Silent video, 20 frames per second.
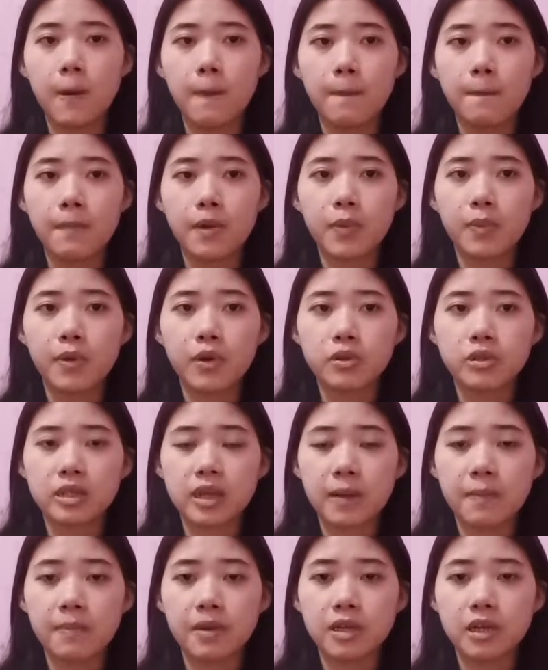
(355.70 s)
proposed
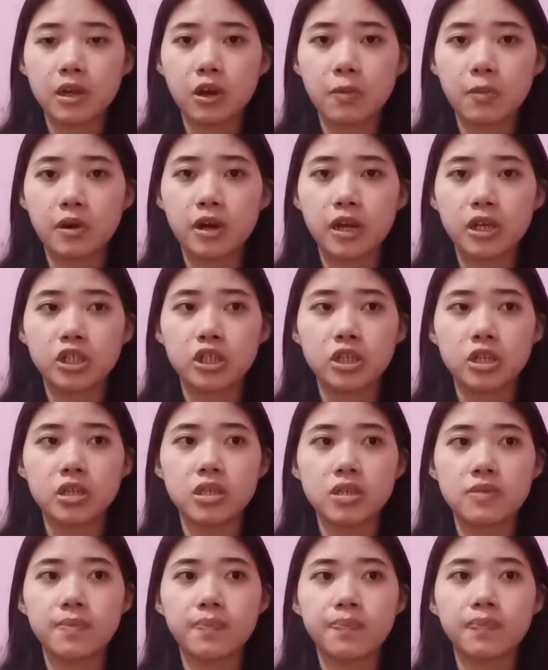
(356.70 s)
company
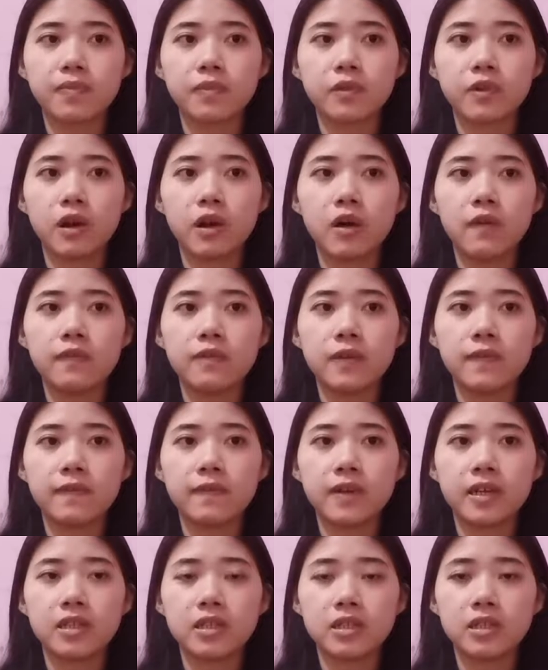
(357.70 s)
operations. One of the
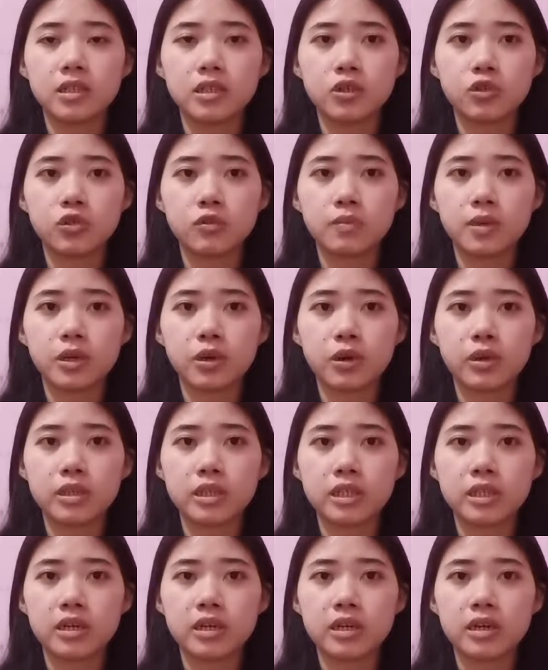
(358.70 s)
factors need to be
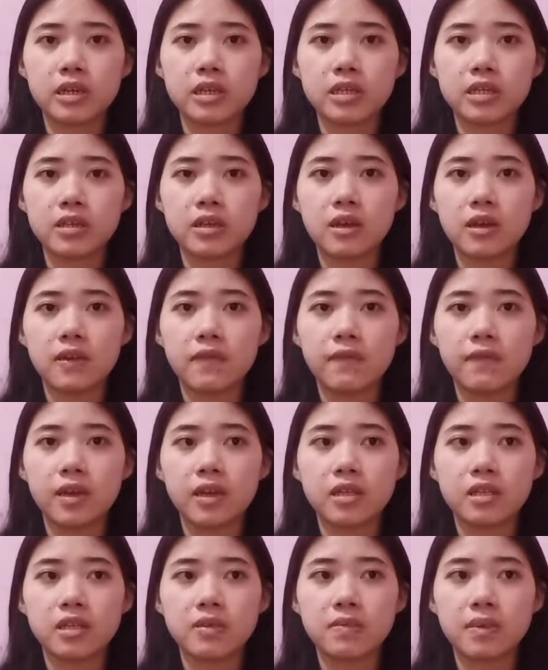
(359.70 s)
considered is
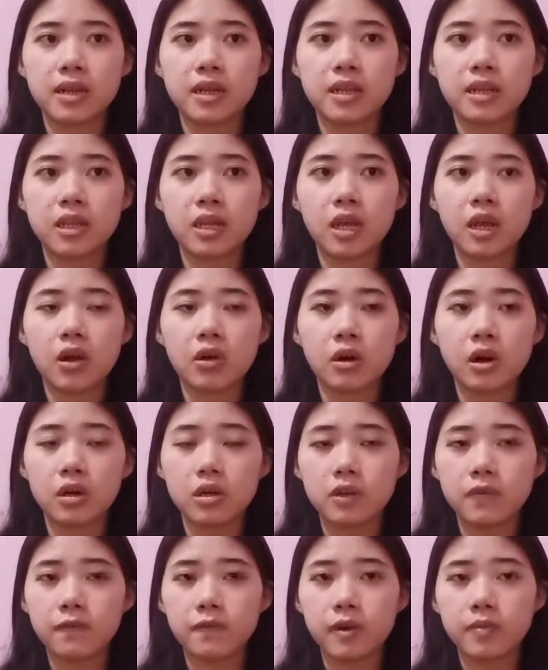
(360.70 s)
feasibility.
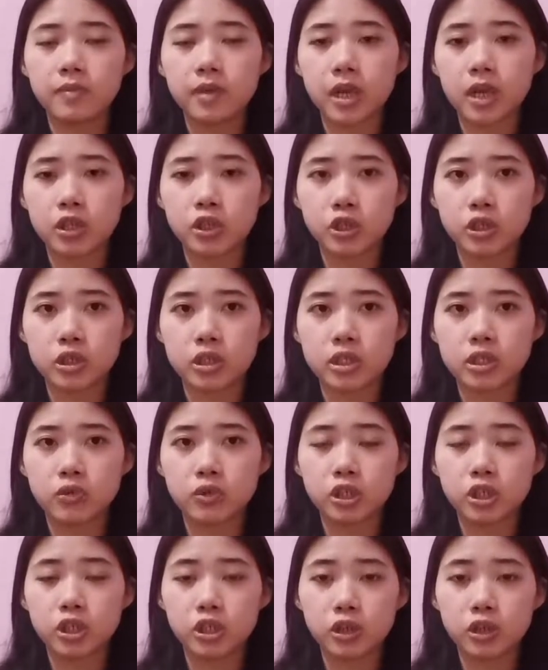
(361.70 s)
According from the actual situation